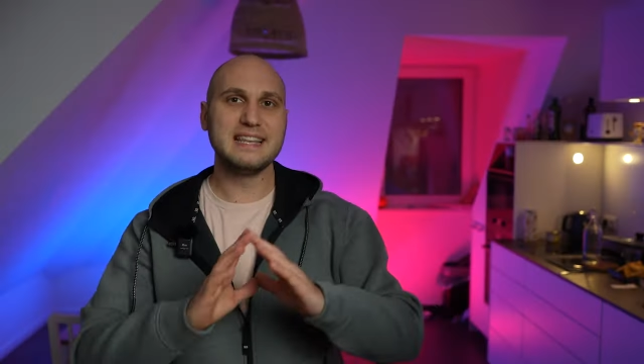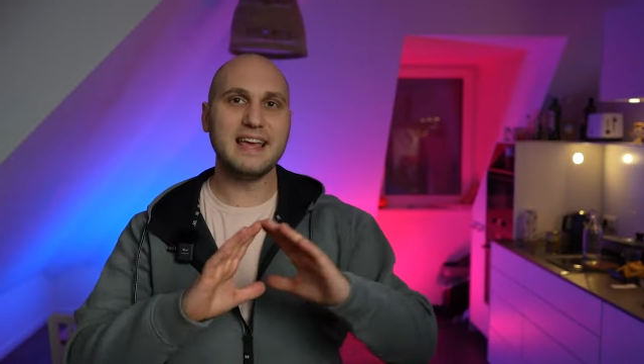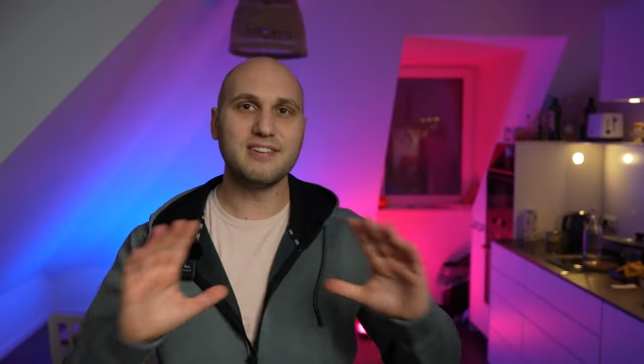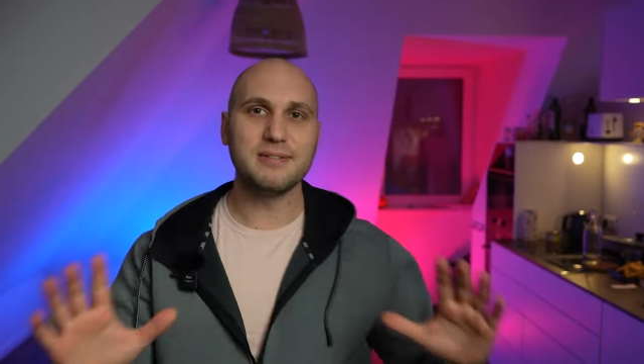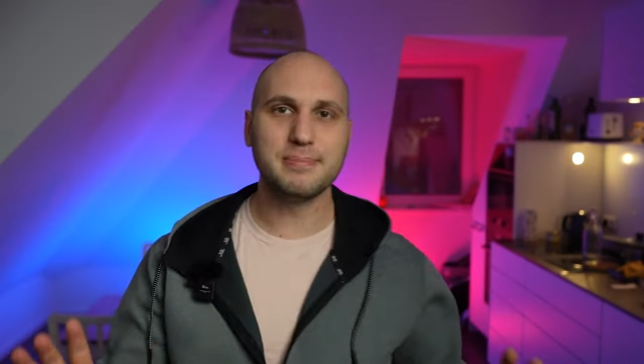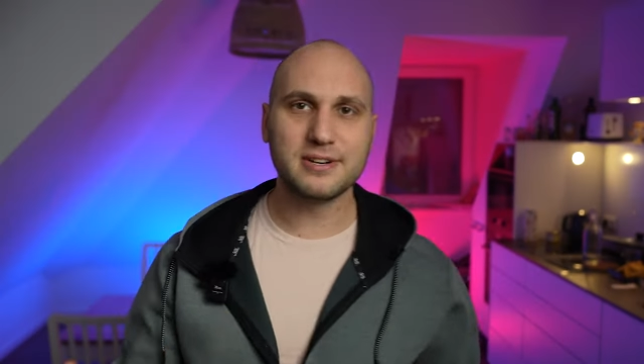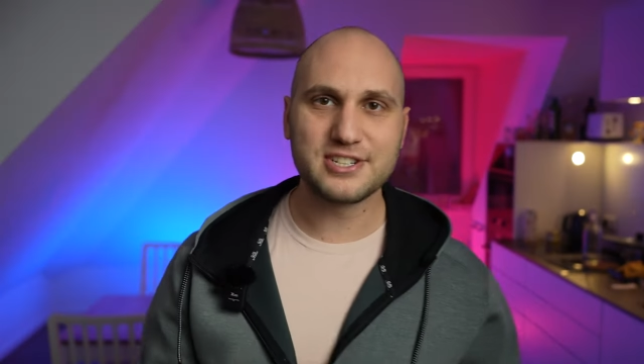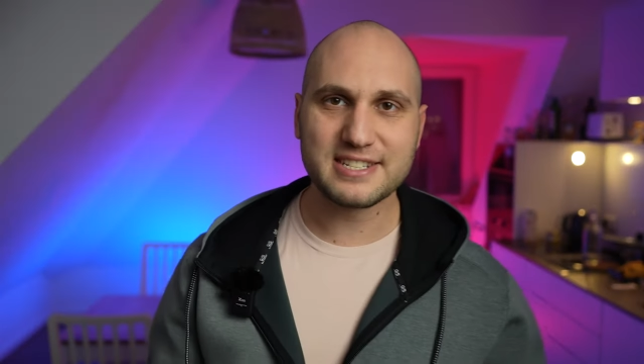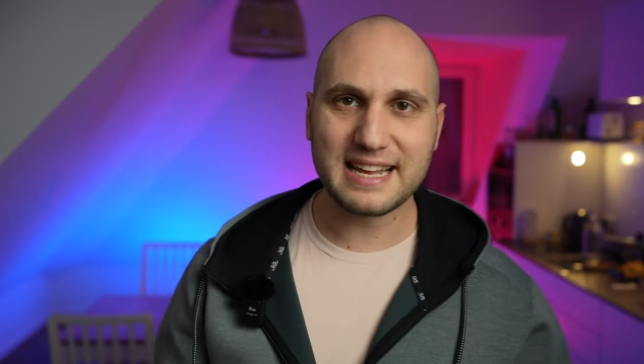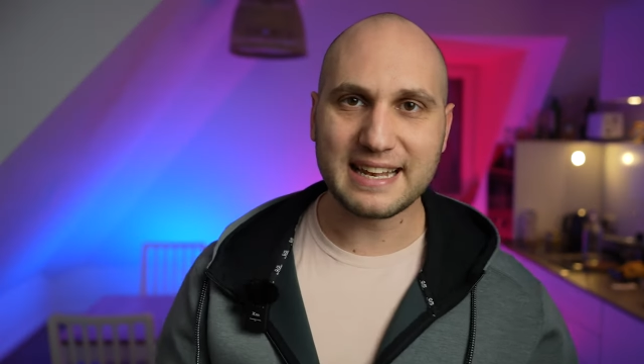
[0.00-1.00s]
Never
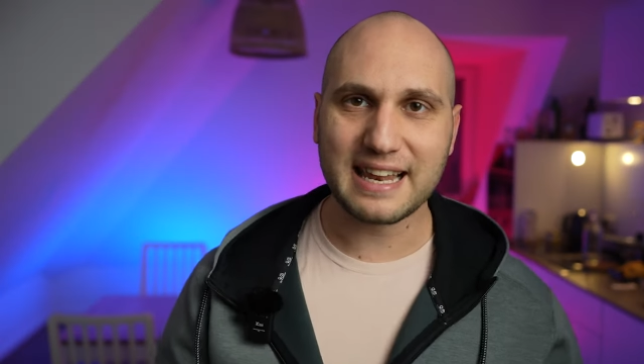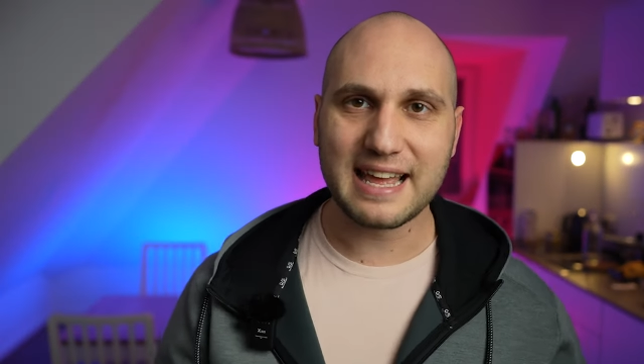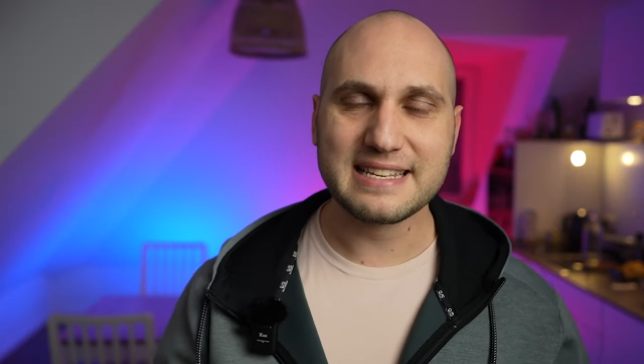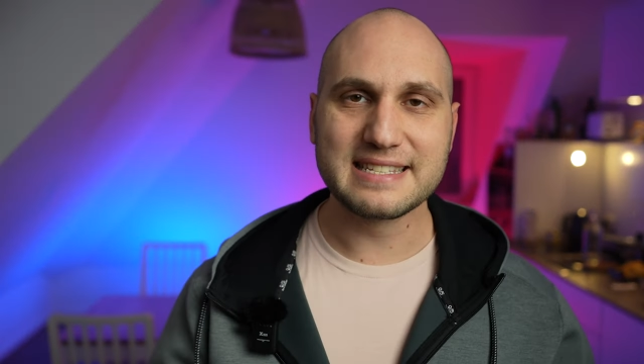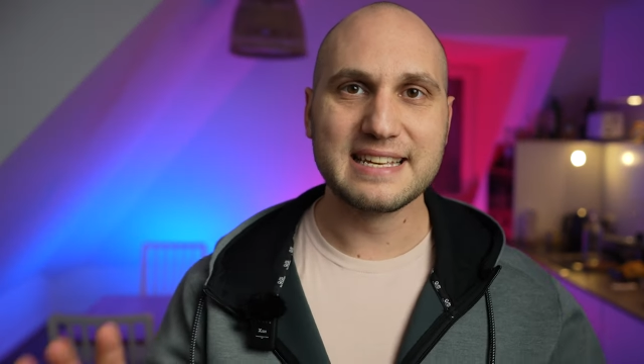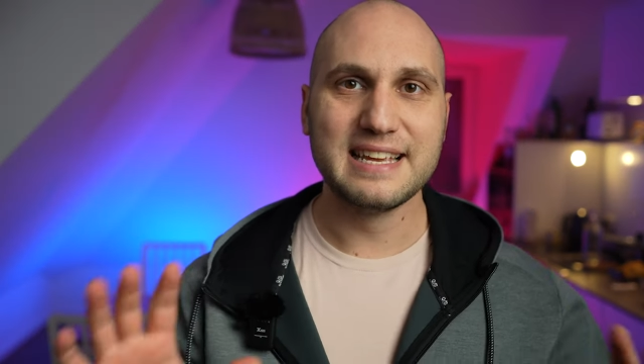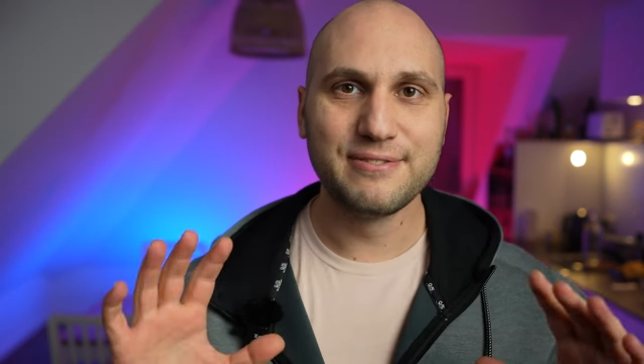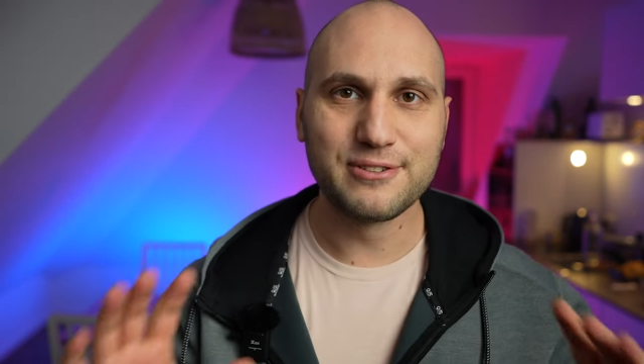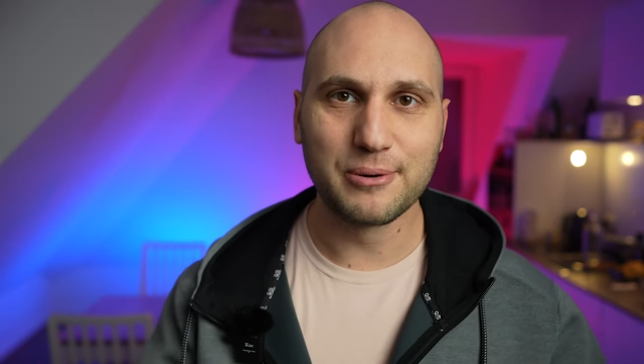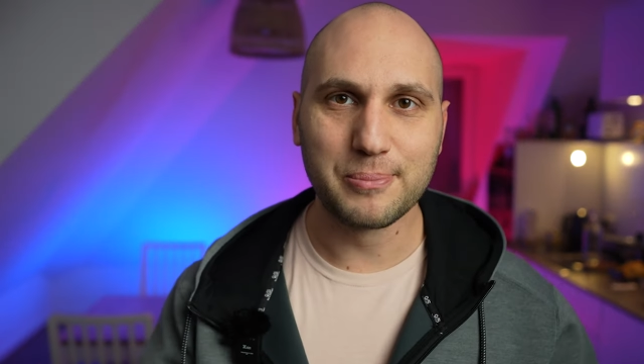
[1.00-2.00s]
purchase that lens
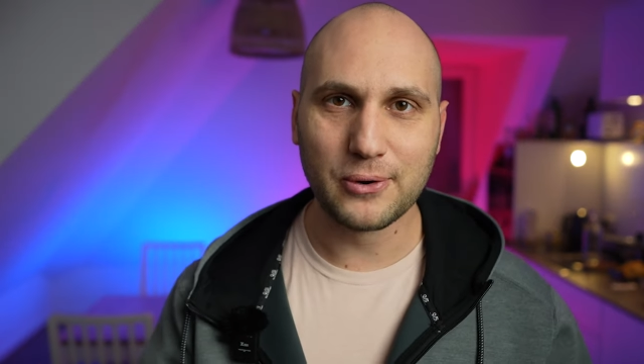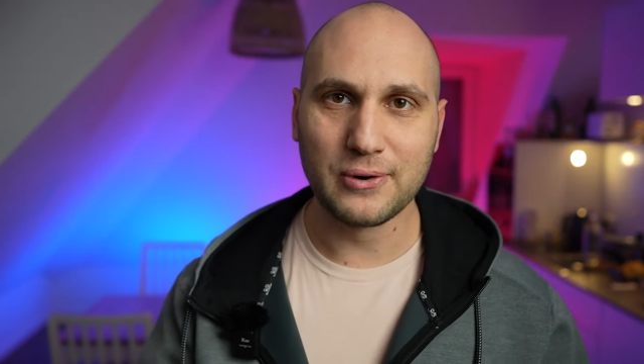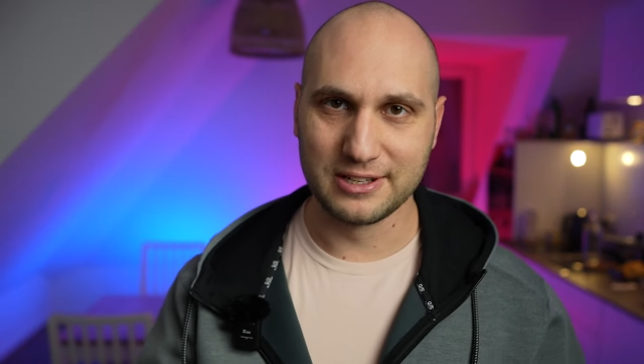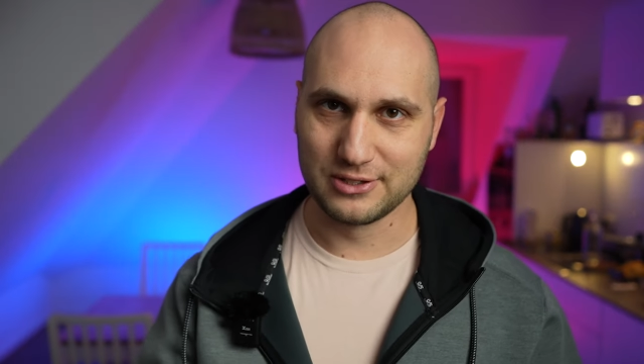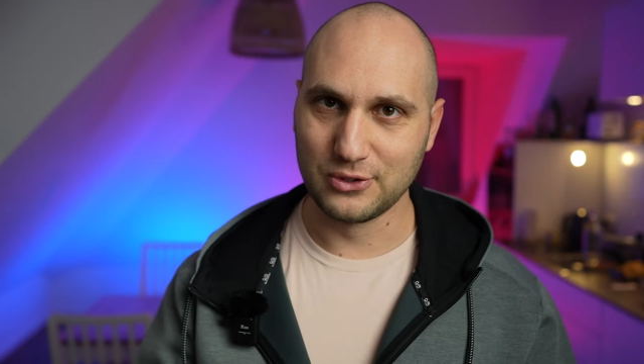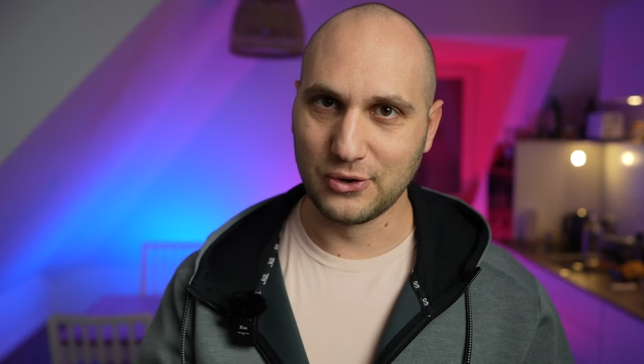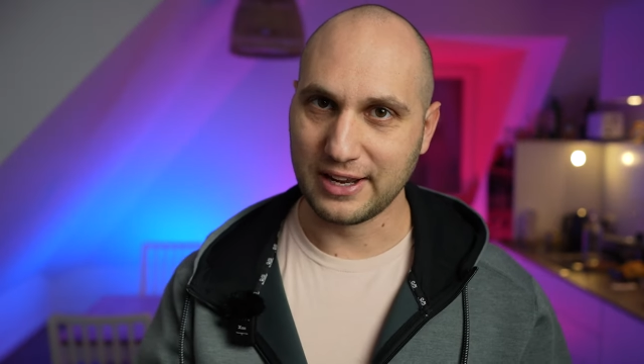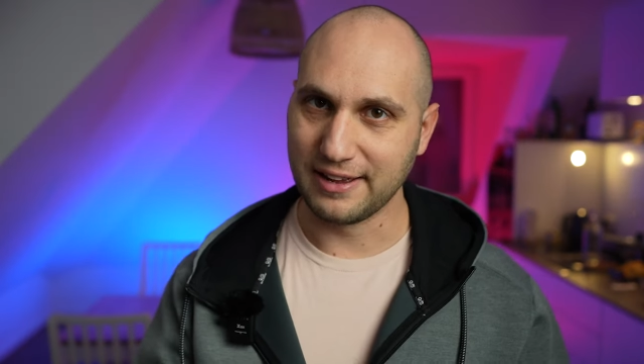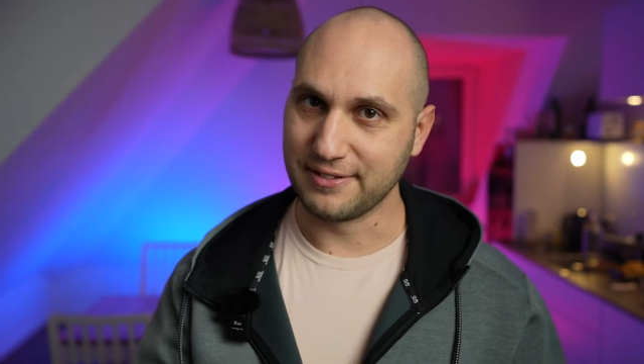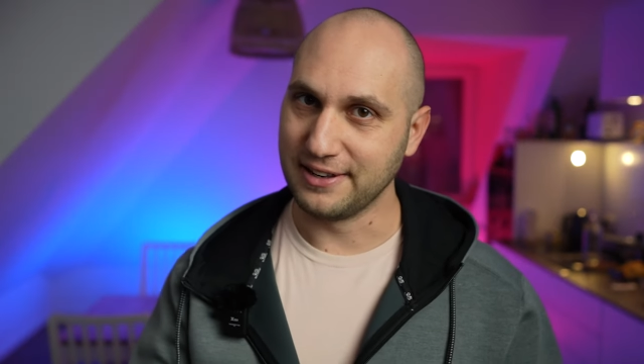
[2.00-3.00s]
if you're broke and you don't
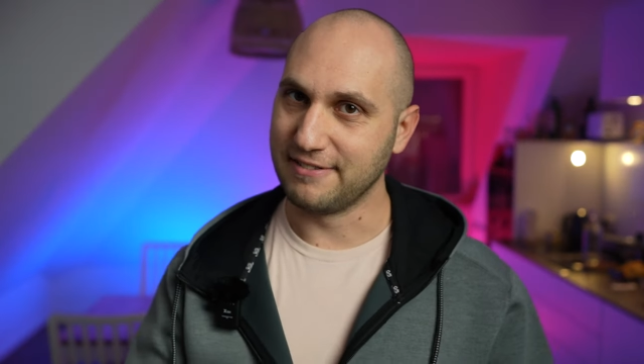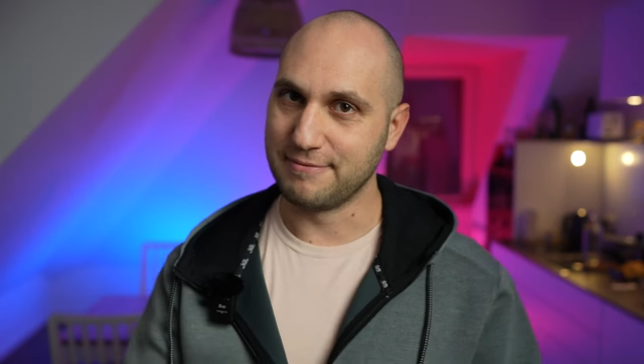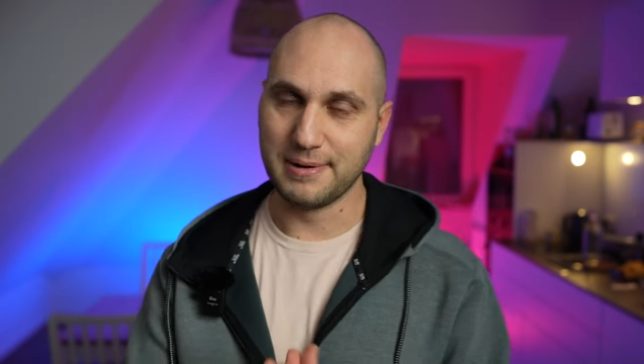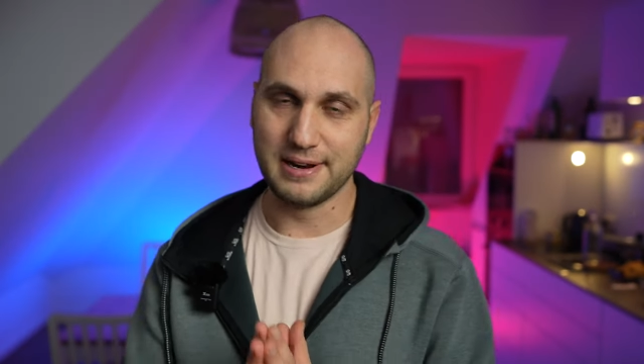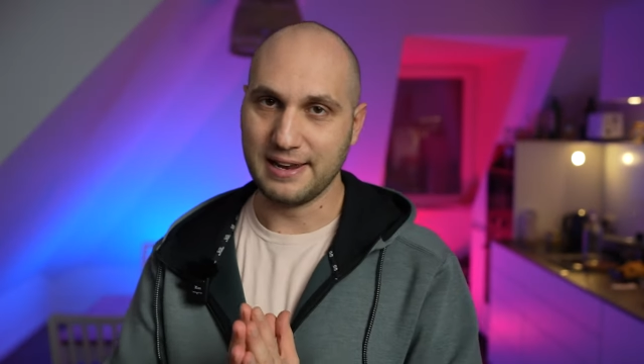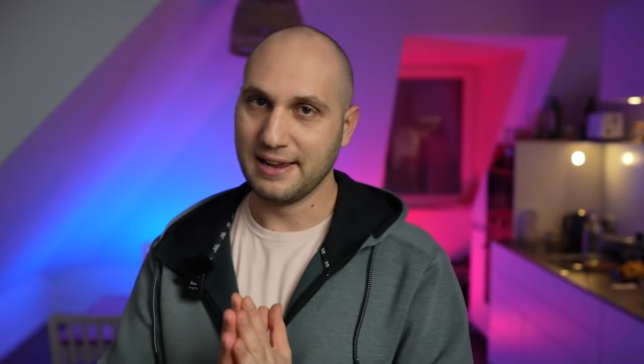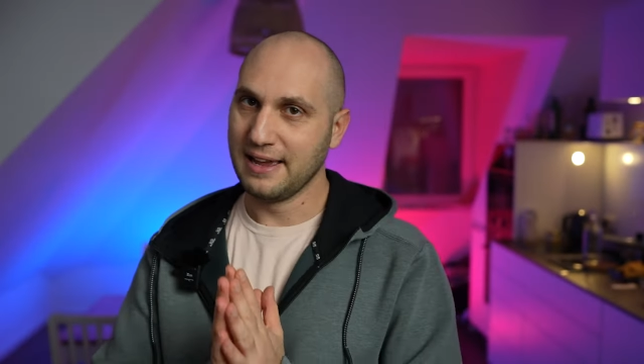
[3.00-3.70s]
have enough money.